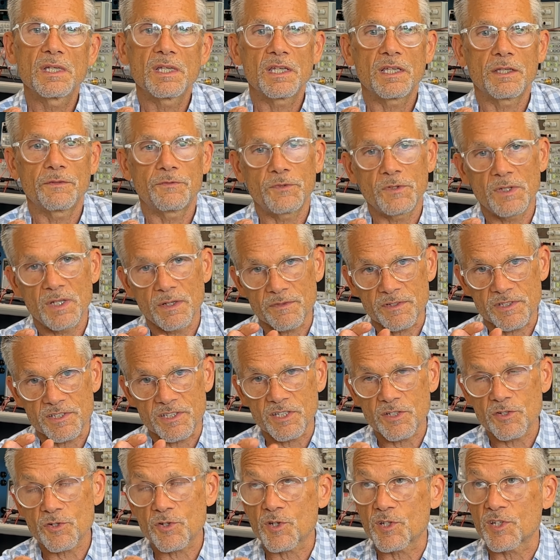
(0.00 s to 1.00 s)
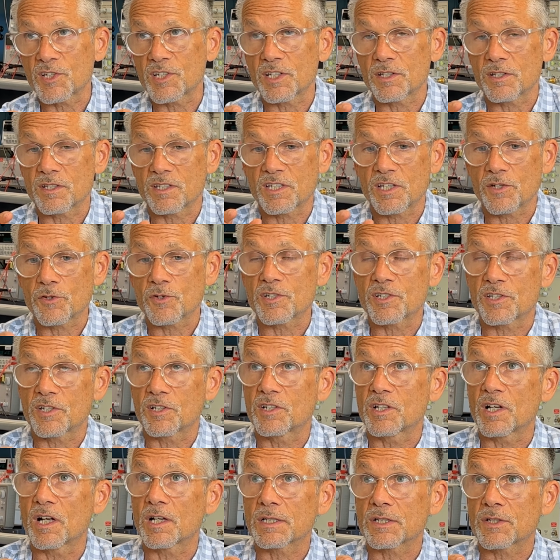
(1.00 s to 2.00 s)
If you have a series
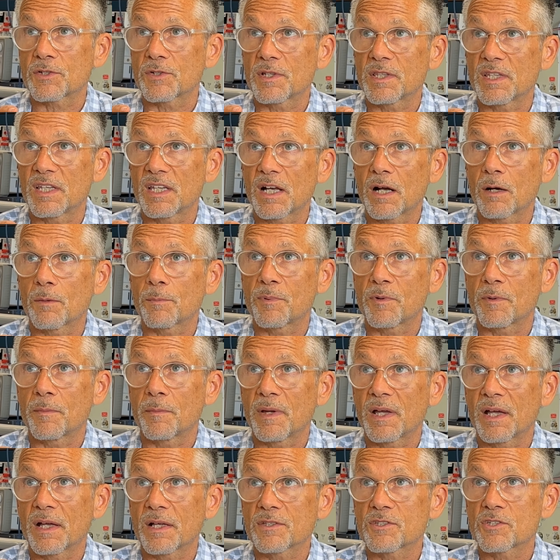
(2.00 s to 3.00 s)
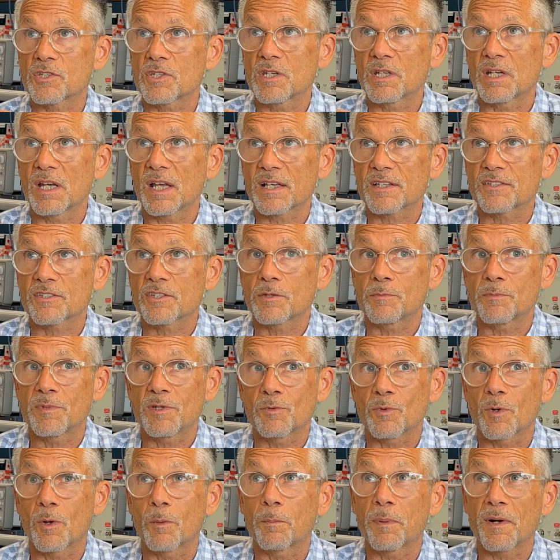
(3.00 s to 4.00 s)
inductor in the output match, it has to be
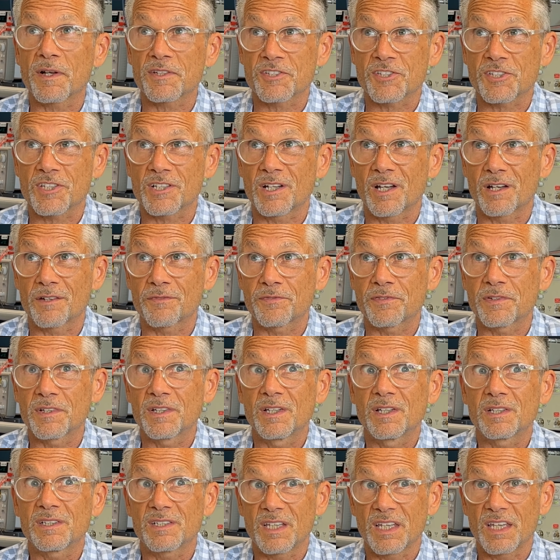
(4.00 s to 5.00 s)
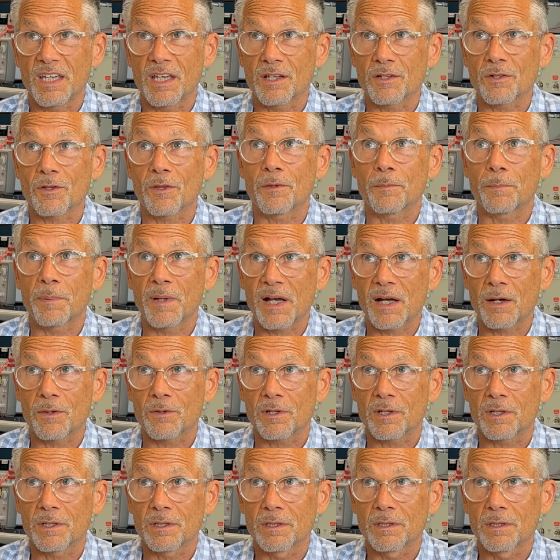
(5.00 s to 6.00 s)
robust enough to handle the
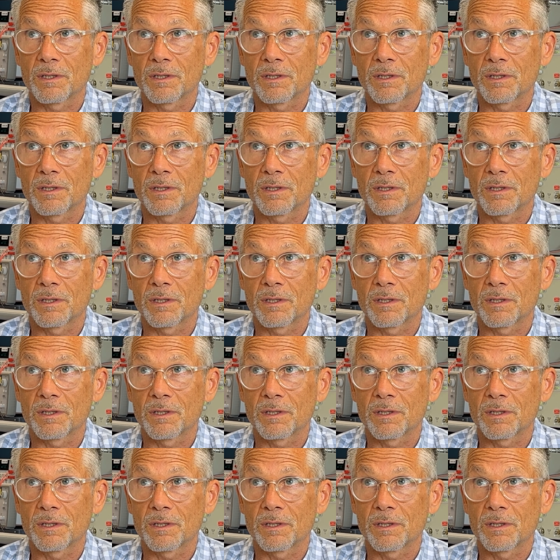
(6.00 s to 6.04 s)
power.